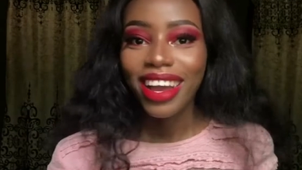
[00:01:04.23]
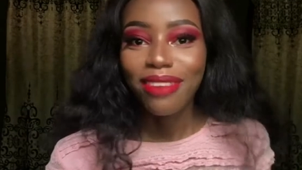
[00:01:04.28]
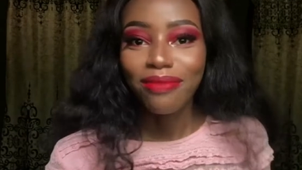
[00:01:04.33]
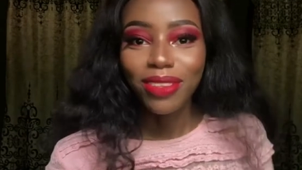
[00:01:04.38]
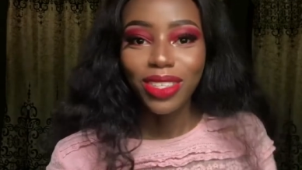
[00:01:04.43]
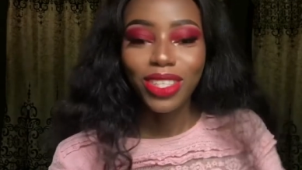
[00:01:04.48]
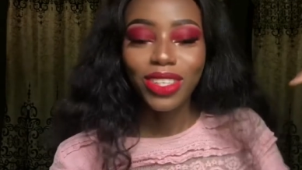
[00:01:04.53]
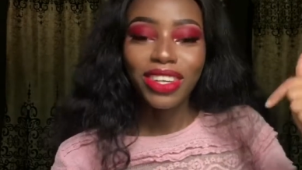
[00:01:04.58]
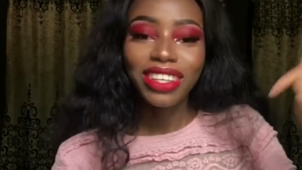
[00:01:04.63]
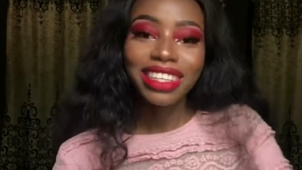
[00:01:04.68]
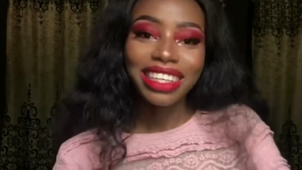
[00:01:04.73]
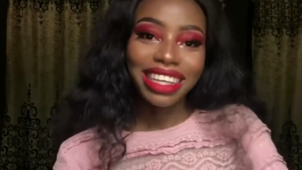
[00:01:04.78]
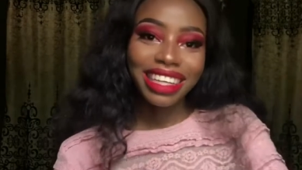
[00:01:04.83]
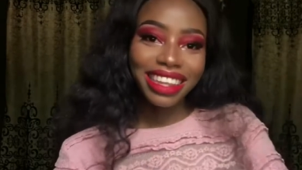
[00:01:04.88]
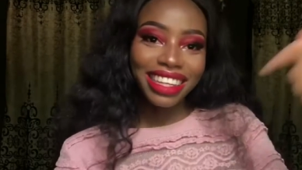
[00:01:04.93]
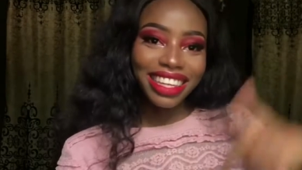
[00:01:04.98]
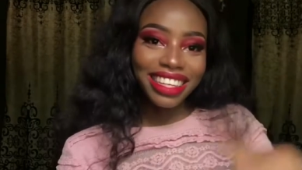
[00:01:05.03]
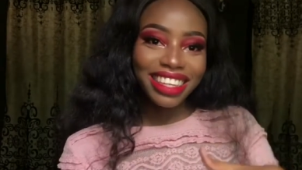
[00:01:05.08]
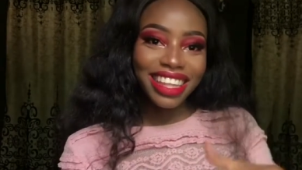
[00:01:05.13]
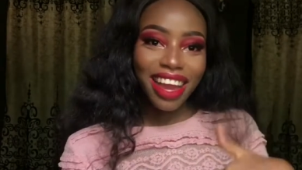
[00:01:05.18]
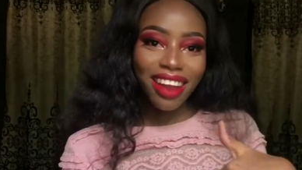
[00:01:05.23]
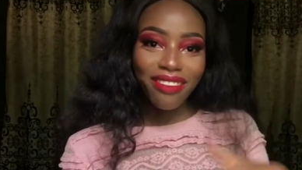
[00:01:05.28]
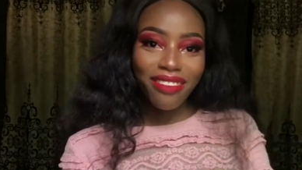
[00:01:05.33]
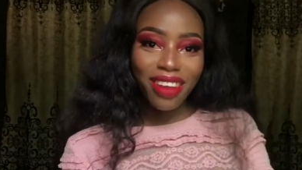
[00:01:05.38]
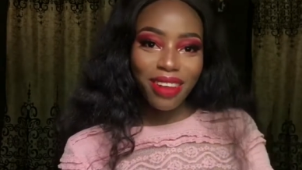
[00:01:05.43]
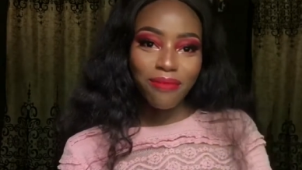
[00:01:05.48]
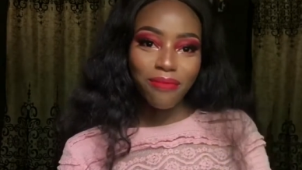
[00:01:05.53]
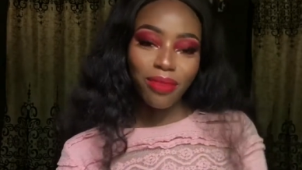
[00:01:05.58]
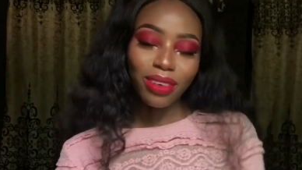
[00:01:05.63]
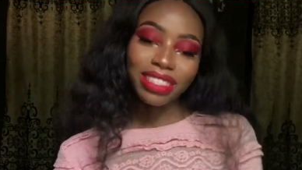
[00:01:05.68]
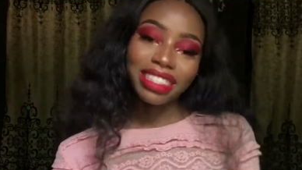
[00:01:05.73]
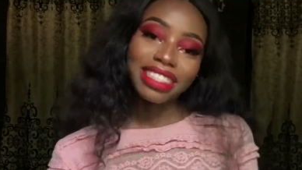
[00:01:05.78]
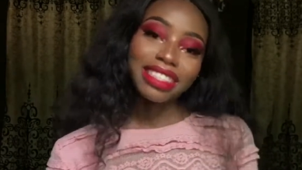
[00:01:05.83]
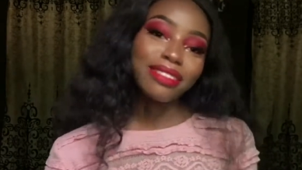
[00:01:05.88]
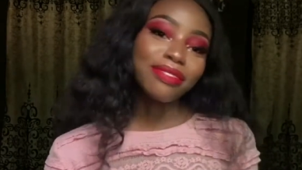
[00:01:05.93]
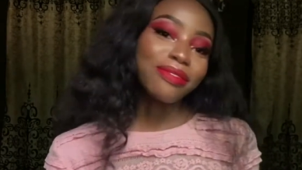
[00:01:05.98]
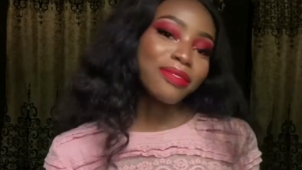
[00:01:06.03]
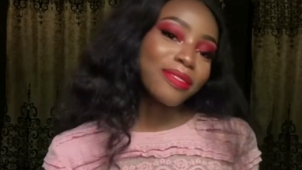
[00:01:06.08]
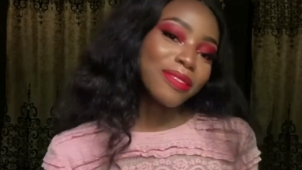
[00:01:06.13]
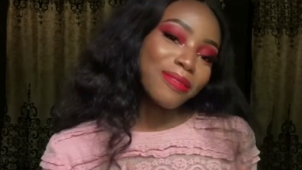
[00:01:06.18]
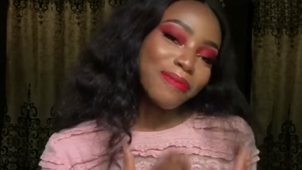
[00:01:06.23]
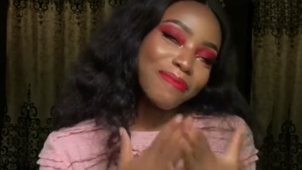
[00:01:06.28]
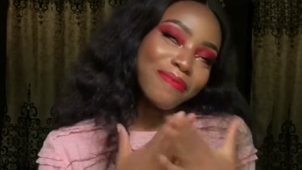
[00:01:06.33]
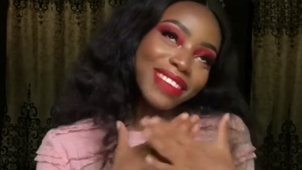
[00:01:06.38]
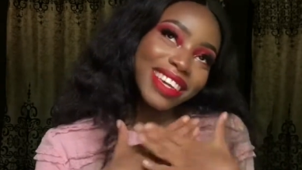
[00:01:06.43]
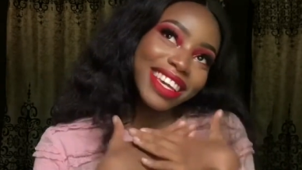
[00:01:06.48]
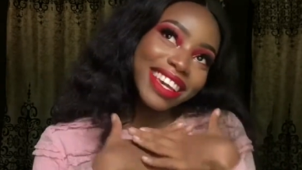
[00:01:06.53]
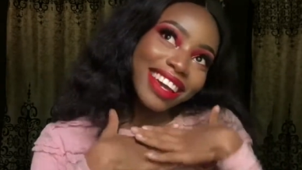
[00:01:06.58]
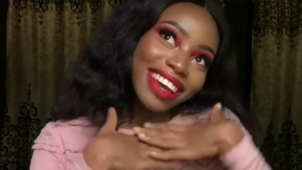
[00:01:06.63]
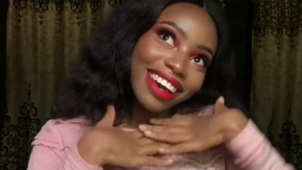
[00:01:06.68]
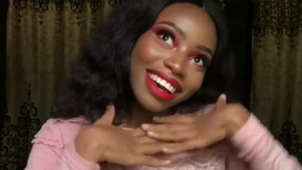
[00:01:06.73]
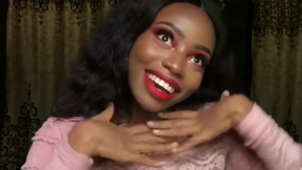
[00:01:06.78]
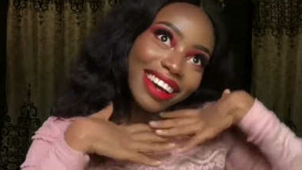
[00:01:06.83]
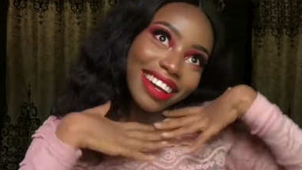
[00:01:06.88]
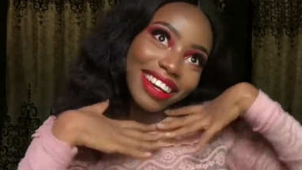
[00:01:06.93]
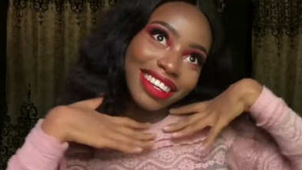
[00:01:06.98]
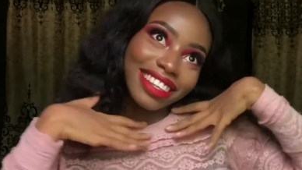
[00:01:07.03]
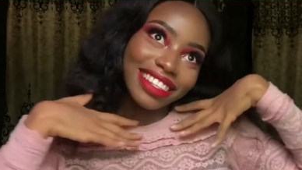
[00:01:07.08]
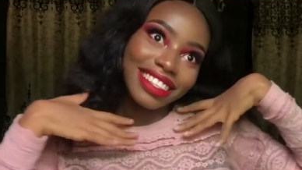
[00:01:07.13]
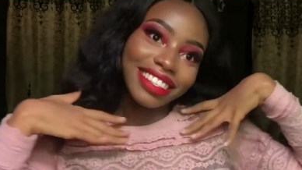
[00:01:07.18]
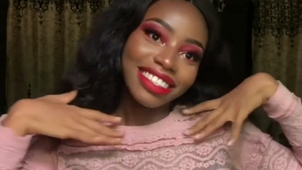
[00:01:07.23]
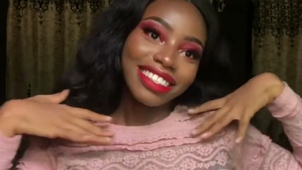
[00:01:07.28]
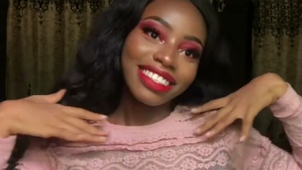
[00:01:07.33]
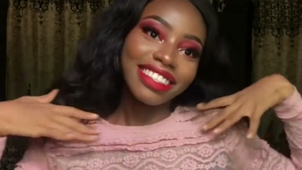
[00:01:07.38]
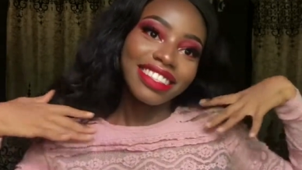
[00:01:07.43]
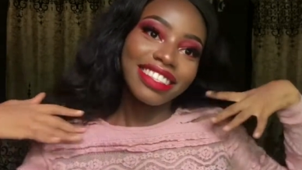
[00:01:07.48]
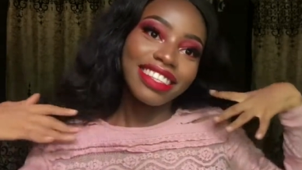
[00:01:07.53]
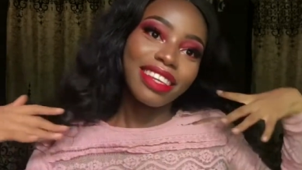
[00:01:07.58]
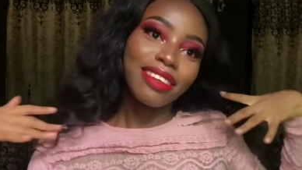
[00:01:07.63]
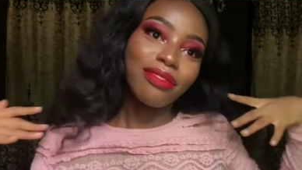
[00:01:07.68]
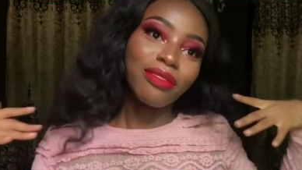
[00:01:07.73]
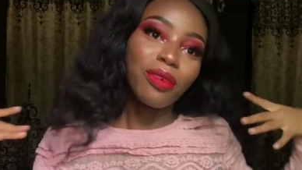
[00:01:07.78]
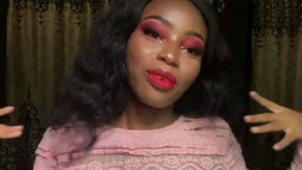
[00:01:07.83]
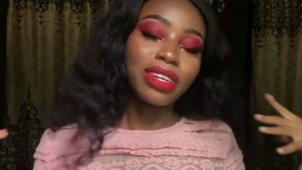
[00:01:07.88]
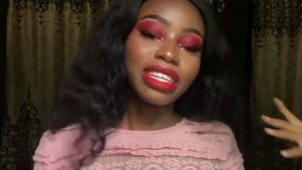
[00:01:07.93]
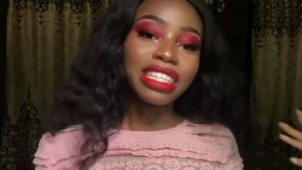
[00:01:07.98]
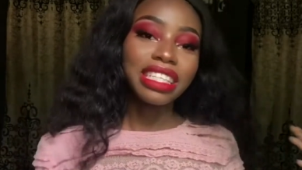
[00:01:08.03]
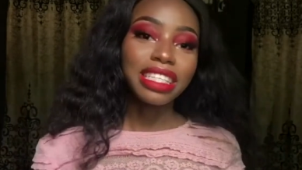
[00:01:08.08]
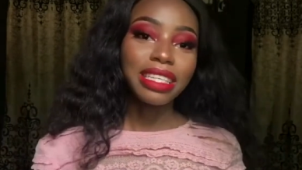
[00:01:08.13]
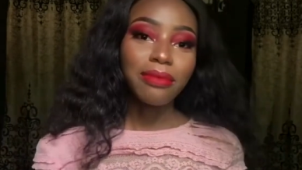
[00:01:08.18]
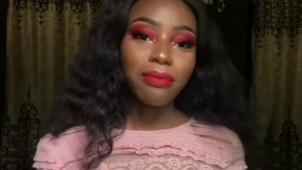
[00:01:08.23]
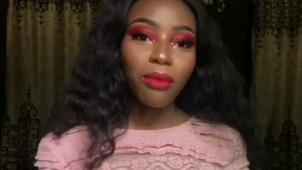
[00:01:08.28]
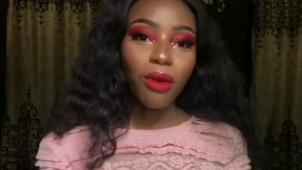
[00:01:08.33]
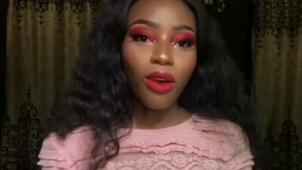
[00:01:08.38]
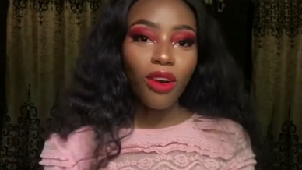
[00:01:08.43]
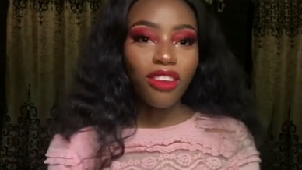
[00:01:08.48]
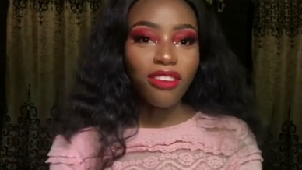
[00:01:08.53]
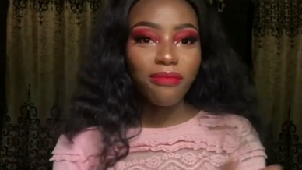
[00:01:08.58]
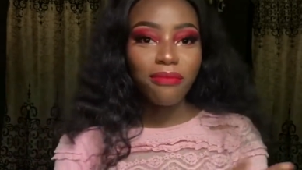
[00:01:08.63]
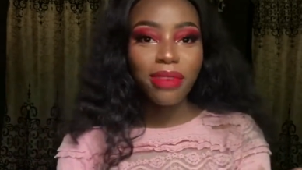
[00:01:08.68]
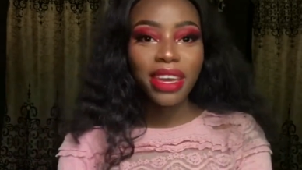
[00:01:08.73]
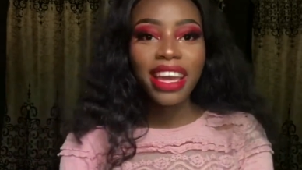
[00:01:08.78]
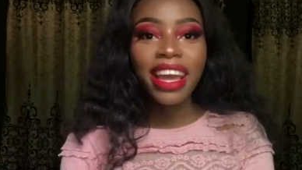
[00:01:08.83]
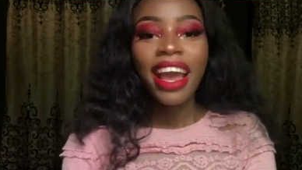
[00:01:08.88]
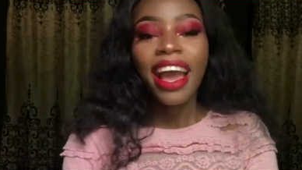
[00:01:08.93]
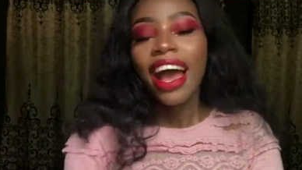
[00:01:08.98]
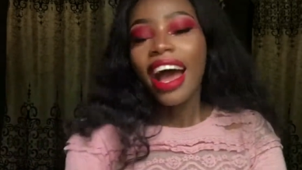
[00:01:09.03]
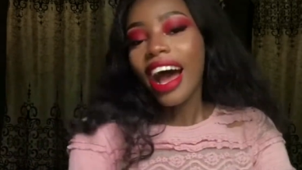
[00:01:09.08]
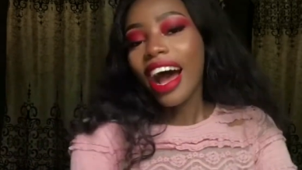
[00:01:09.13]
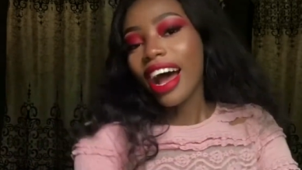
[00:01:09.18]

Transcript: be sure to click that red button for me, guys, if you want to see more of me.